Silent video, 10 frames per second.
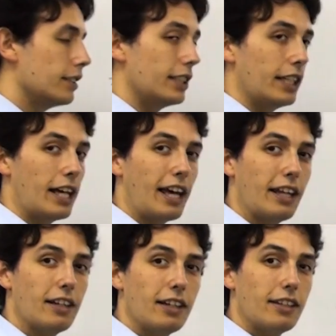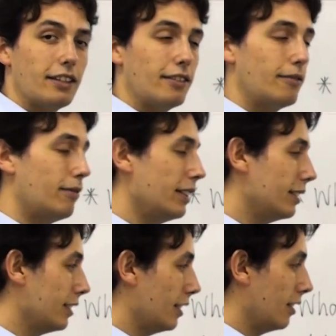GN
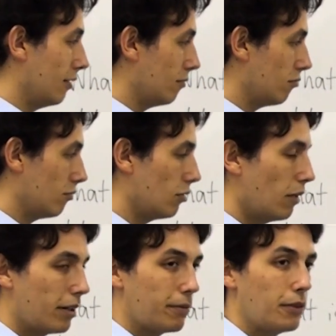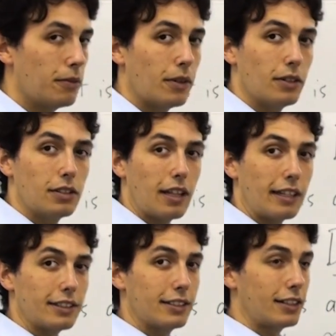features in quite a few words
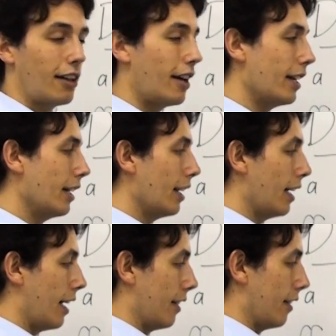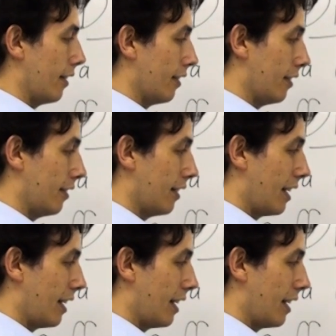like sign and